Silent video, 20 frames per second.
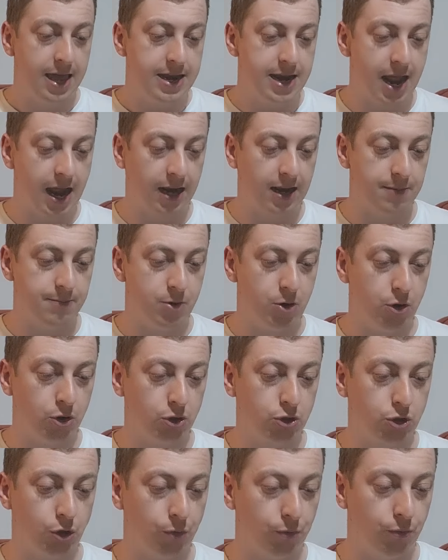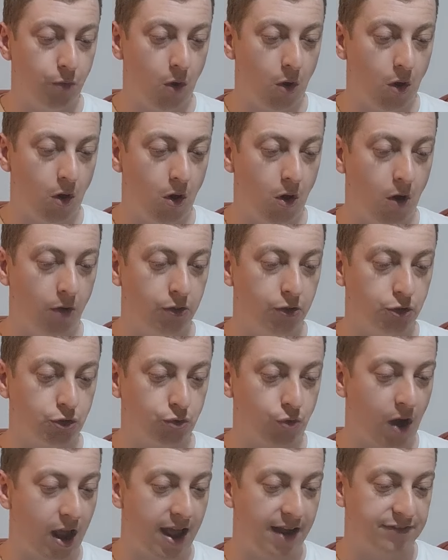Nakamura to Raw on the
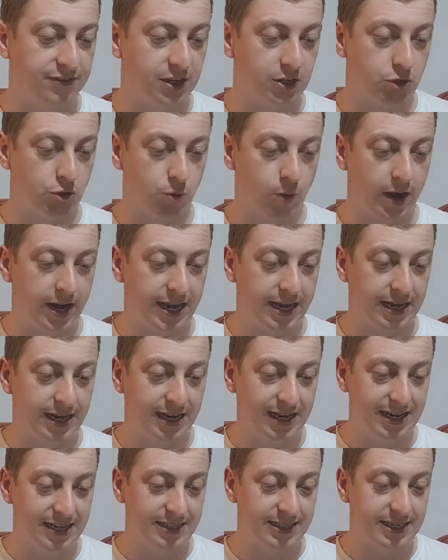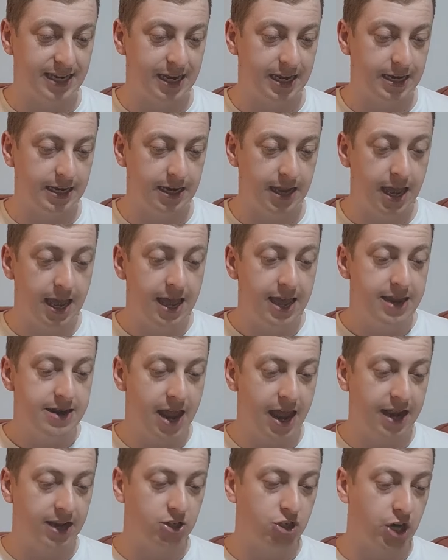draft in 2018.
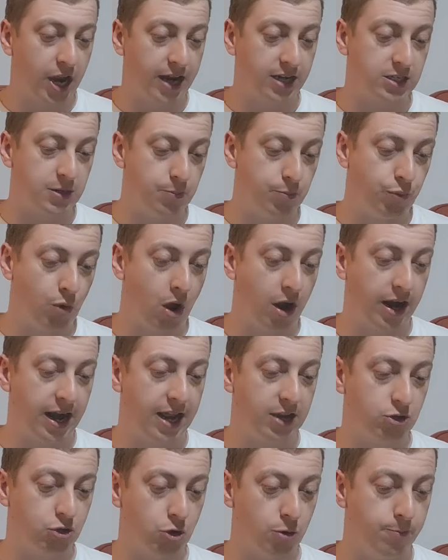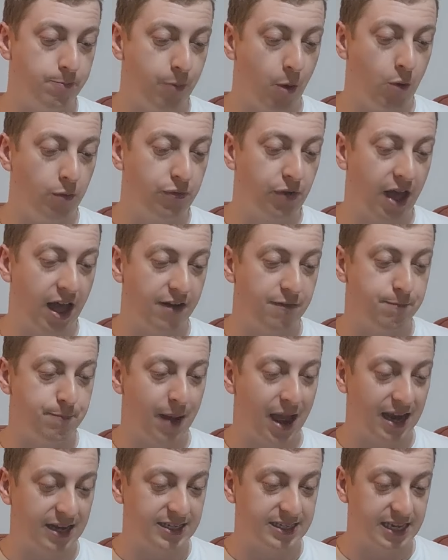Nia Jax and Brock Lesnar both have
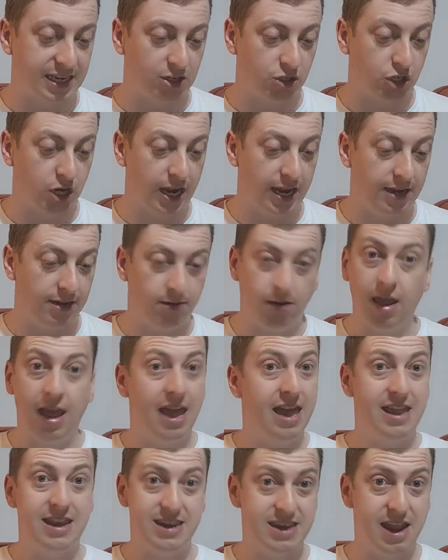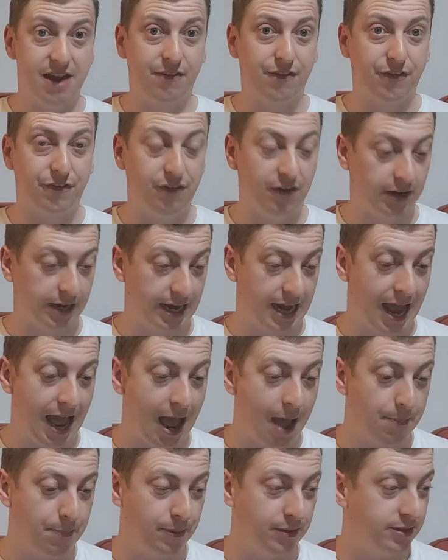backstage heat. Never fucking
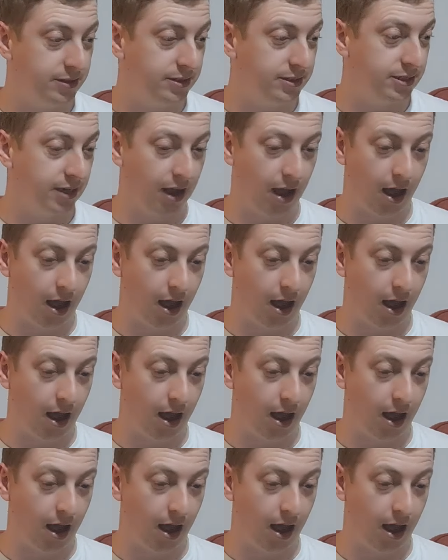happened.